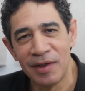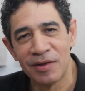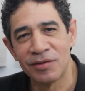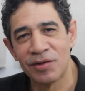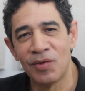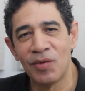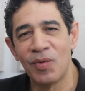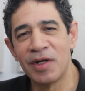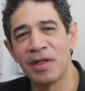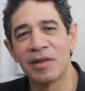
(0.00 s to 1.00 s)
So
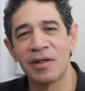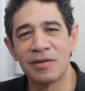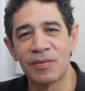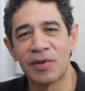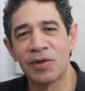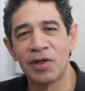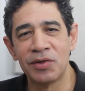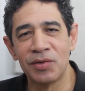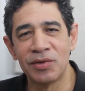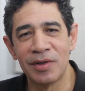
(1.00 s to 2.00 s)
one of the things we're going to
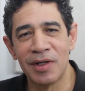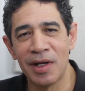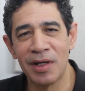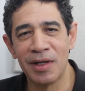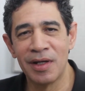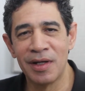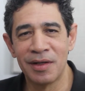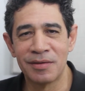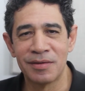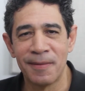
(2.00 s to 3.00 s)
do today
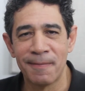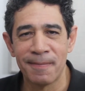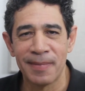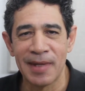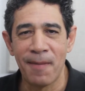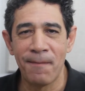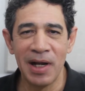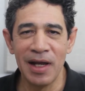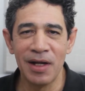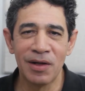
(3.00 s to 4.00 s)
is
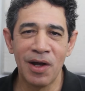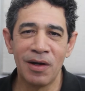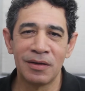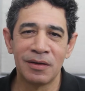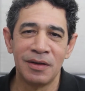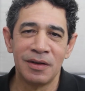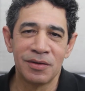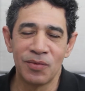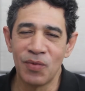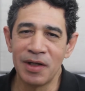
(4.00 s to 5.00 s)
play along
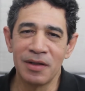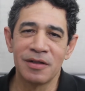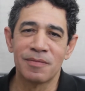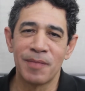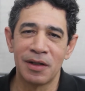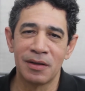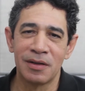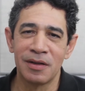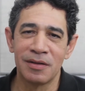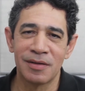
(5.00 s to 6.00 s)
to one of these
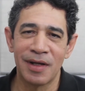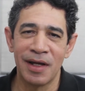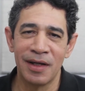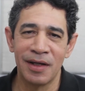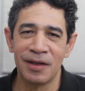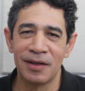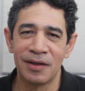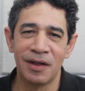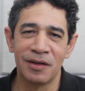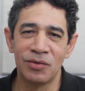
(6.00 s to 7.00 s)
melodies, a
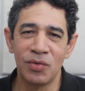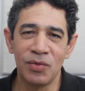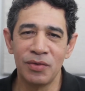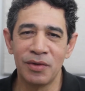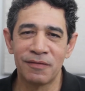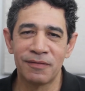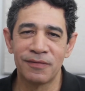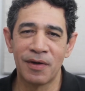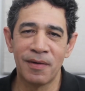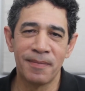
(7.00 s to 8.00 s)
tune
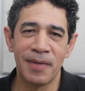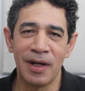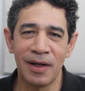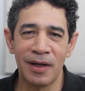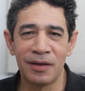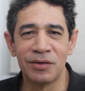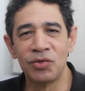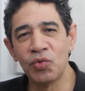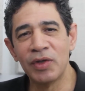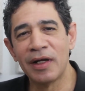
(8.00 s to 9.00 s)
from
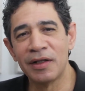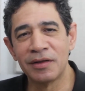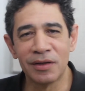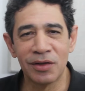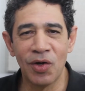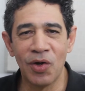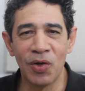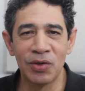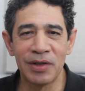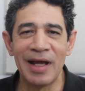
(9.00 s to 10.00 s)
Duke Ellington
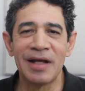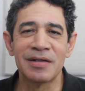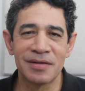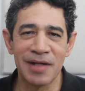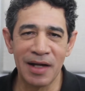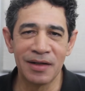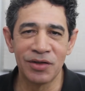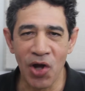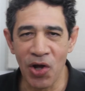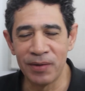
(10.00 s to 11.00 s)
called Satin
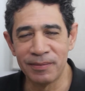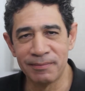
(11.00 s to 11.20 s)
Doll.